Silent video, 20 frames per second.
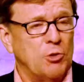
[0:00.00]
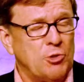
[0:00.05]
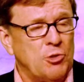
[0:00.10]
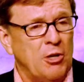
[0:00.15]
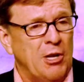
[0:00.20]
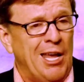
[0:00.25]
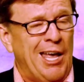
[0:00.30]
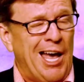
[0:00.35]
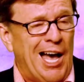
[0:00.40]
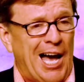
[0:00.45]

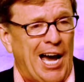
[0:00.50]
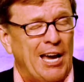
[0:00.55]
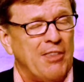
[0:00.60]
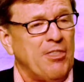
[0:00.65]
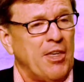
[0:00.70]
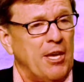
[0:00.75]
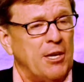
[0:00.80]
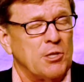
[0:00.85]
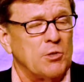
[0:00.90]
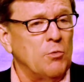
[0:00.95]
which I
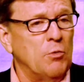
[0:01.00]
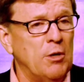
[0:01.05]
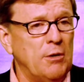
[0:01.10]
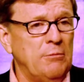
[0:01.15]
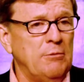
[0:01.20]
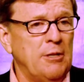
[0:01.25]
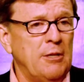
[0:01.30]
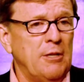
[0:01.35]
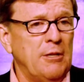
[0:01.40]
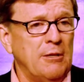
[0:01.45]
think is
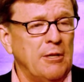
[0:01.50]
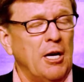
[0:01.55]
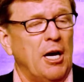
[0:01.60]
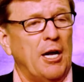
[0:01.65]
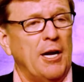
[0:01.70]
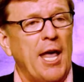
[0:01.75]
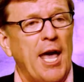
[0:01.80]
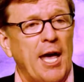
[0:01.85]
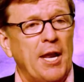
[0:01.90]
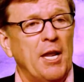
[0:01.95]
what
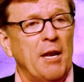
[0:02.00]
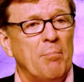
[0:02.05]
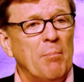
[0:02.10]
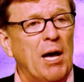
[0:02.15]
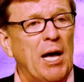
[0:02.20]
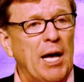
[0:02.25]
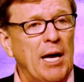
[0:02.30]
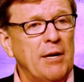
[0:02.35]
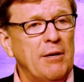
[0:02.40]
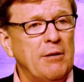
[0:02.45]
God had in
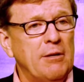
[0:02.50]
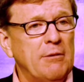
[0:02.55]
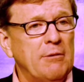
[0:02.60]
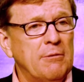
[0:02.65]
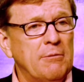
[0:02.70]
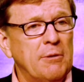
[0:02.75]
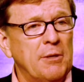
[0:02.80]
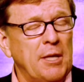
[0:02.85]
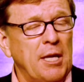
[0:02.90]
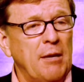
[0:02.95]
mind
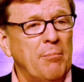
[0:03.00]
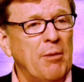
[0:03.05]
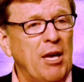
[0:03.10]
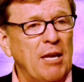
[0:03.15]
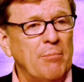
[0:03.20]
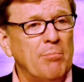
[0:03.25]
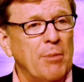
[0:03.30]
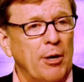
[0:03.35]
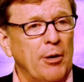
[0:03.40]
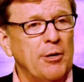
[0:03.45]
when He
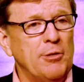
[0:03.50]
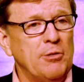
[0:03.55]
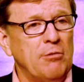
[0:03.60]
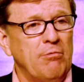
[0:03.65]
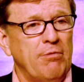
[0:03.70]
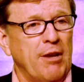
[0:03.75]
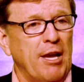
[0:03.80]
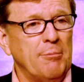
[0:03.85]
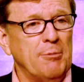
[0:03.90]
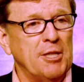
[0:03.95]
made marriage
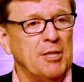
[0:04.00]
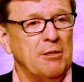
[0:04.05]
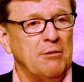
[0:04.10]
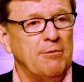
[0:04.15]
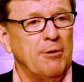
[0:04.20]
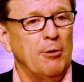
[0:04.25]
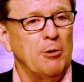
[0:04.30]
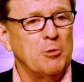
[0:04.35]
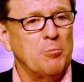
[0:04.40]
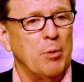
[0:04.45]
and family in
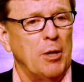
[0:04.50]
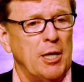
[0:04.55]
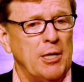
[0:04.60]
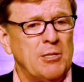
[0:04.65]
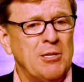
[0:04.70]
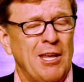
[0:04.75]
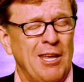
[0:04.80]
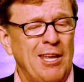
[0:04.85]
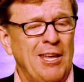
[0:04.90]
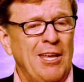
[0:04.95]
the first
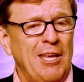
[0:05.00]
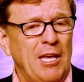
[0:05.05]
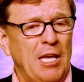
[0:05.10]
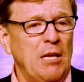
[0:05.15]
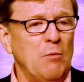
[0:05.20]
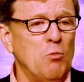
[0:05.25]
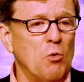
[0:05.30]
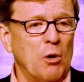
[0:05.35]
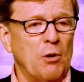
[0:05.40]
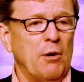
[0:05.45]
place.
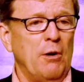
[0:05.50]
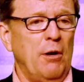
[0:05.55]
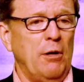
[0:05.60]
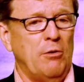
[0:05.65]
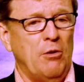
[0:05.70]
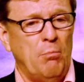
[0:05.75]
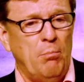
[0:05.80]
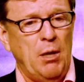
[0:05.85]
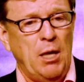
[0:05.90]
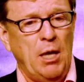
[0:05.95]
He wanted it to